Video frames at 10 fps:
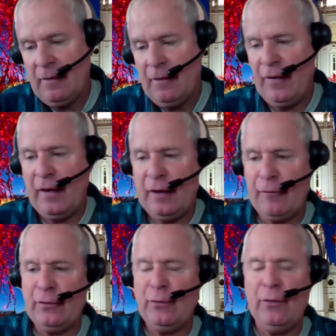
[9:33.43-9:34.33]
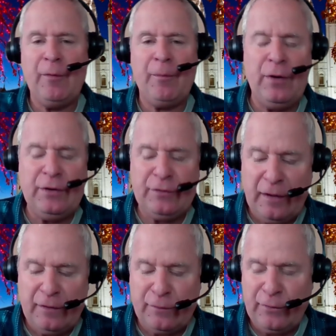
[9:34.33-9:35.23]
thank you for doing the
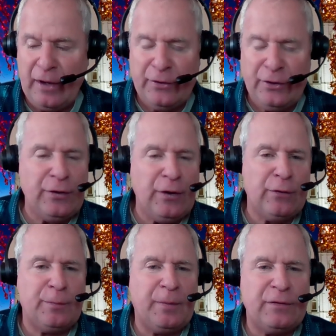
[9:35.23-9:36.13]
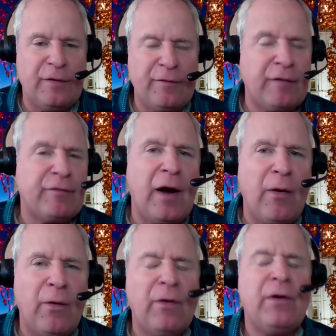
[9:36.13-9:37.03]
pretest. So now you know specific
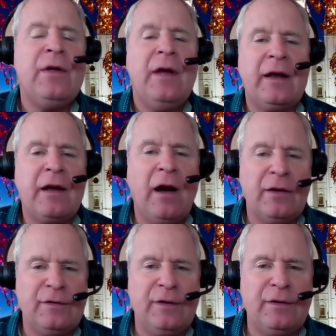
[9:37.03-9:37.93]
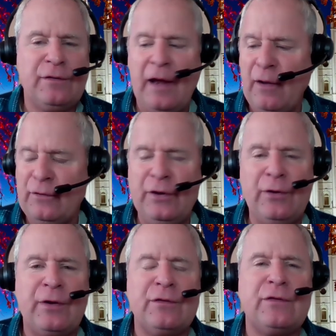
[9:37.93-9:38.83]
vowel and consonant sounds that you
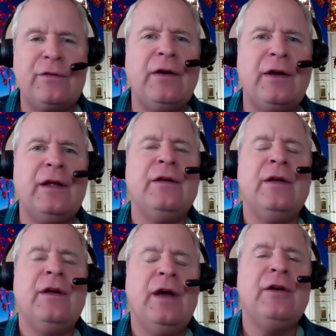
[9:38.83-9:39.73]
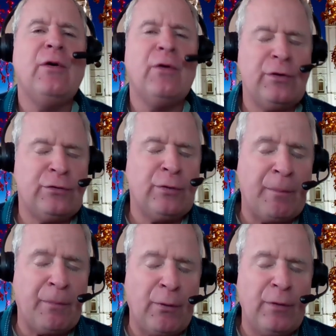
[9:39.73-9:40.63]
can study in order to
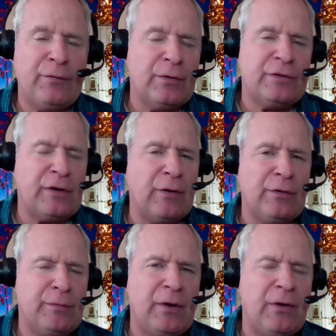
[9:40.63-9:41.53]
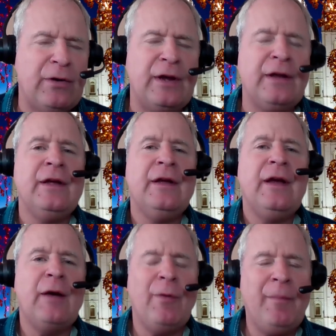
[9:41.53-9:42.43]
improve your intelligibility.
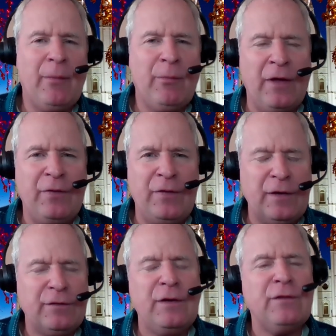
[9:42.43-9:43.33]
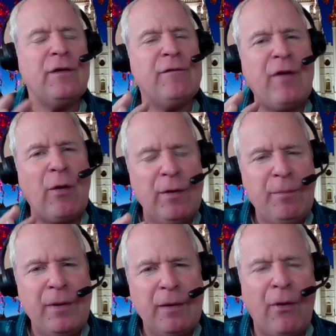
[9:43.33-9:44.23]
And remember that this is a very
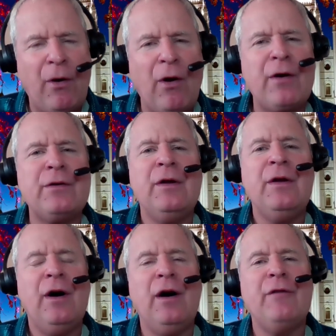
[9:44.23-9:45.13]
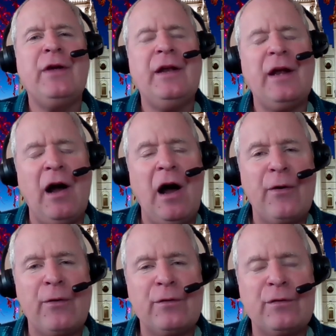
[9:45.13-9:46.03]
big part of getting a
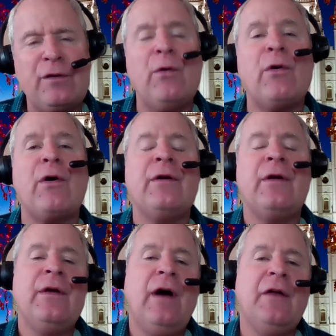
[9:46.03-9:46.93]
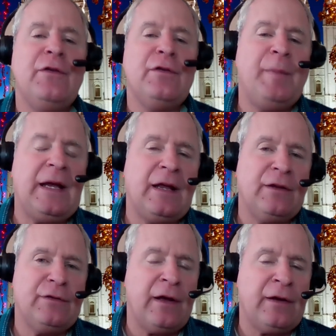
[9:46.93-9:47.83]
higher score on the speaking
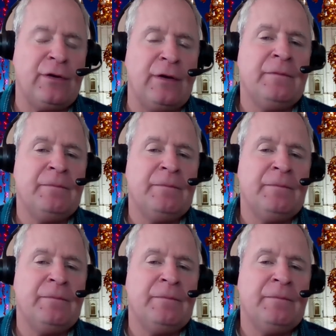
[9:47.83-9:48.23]
section,